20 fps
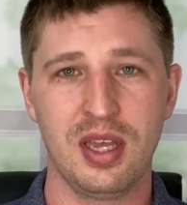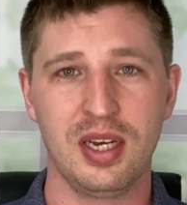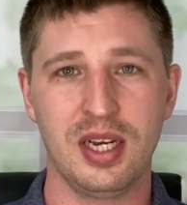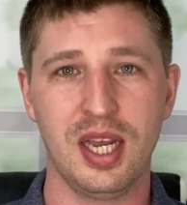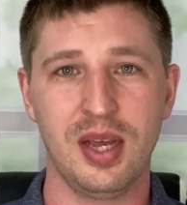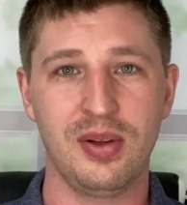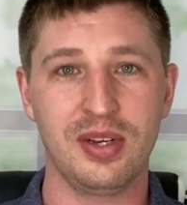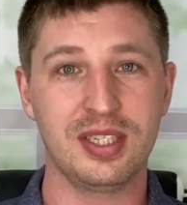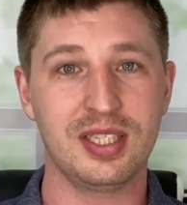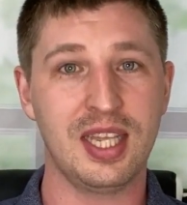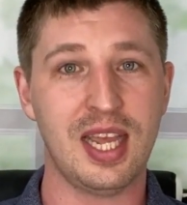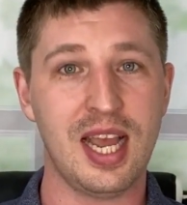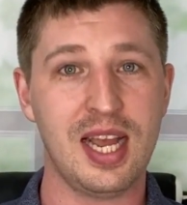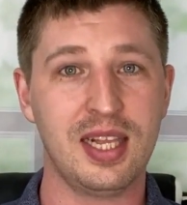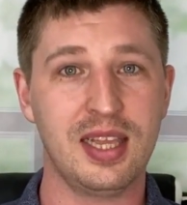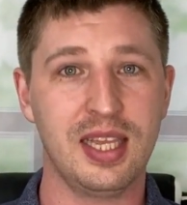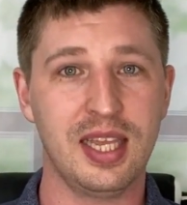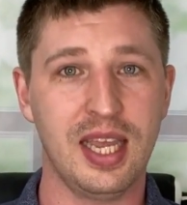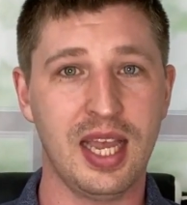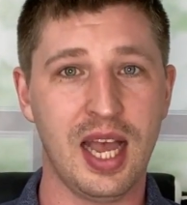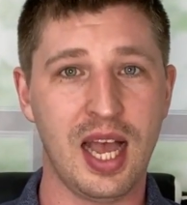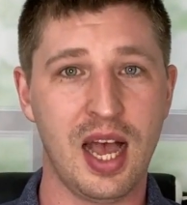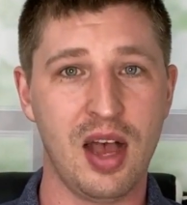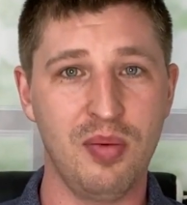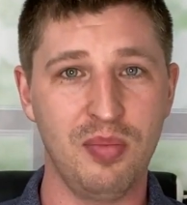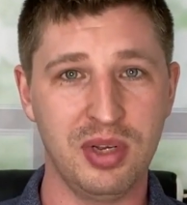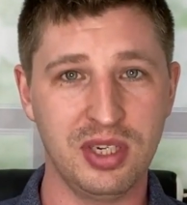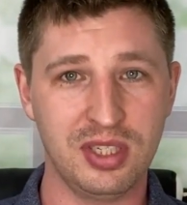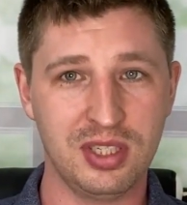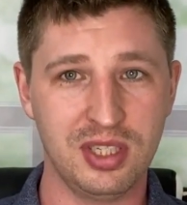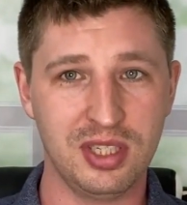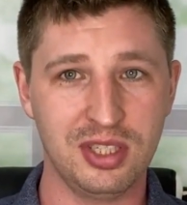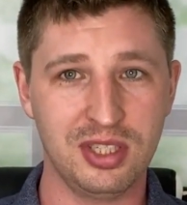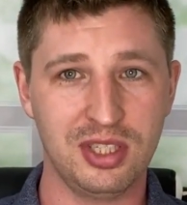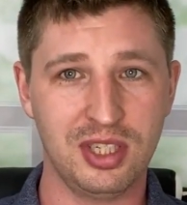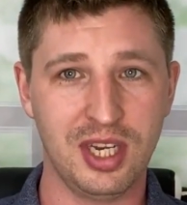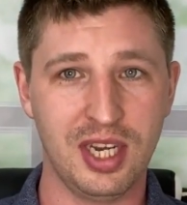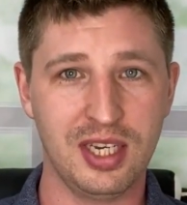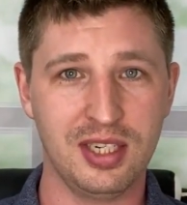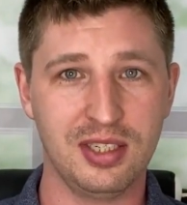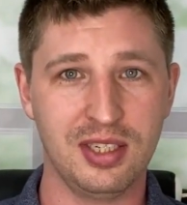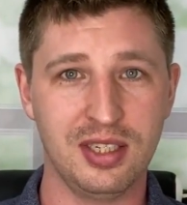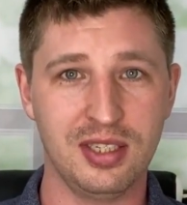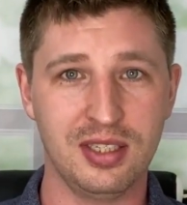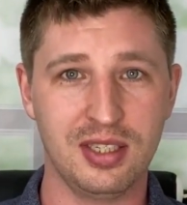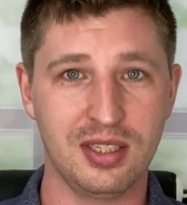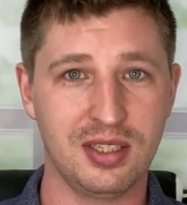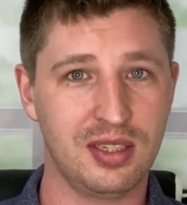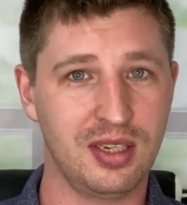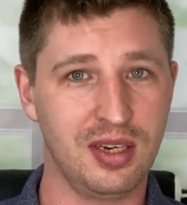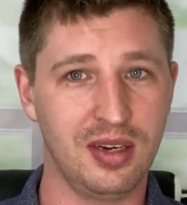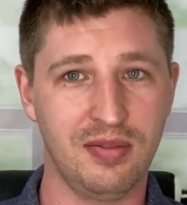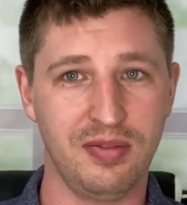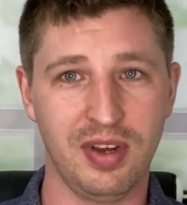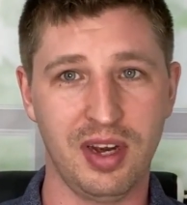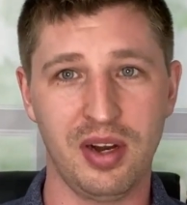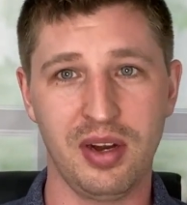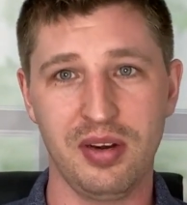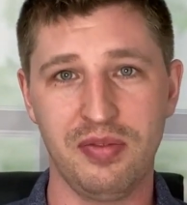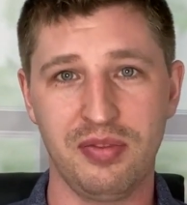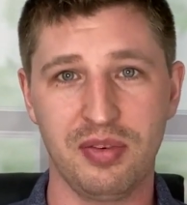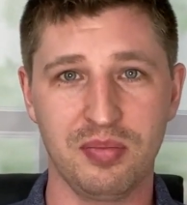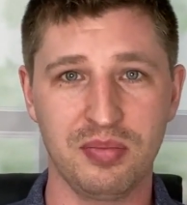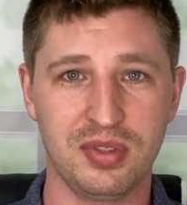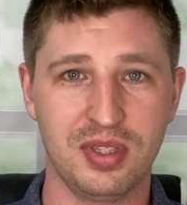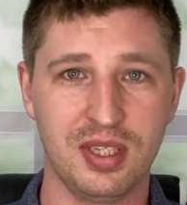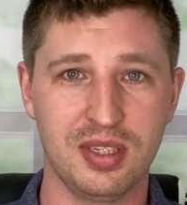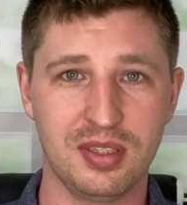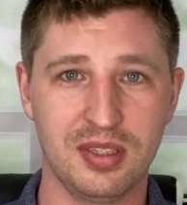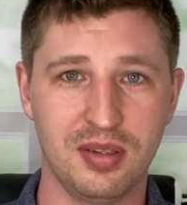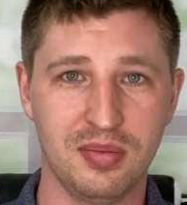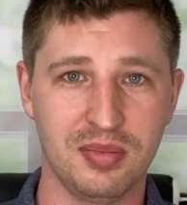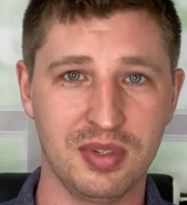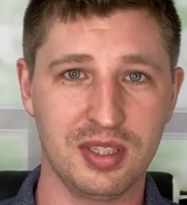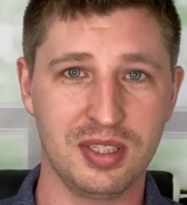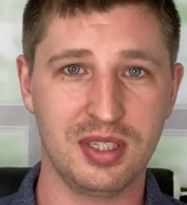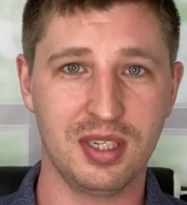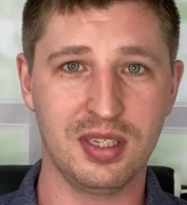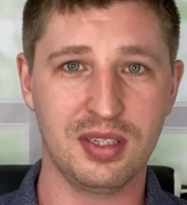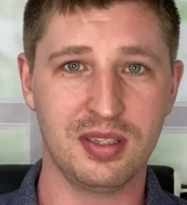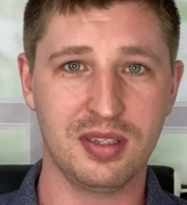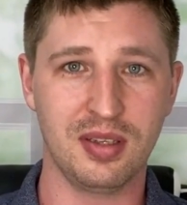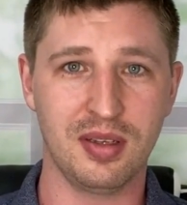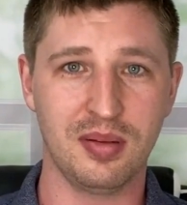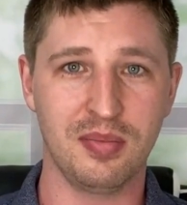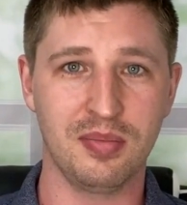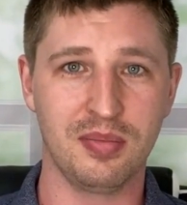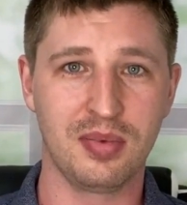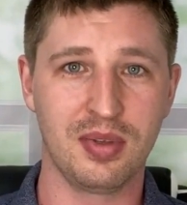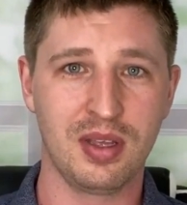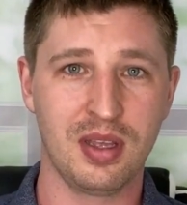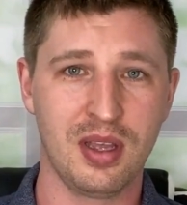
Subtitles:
Now exactly how much this changes is going to vary from system to system.